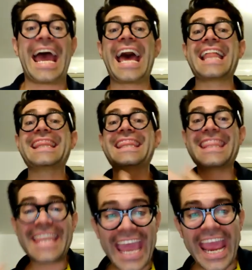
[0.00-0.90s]

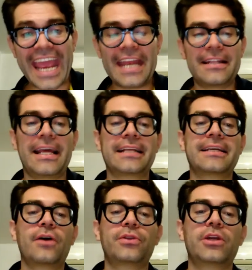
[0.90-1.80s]
And then that's
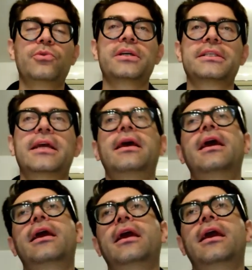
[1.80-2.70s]
how the US said,
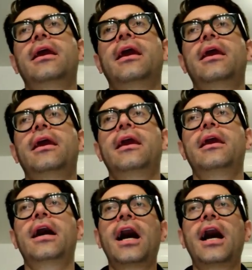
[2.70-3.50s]
hey, hey, hey, hey,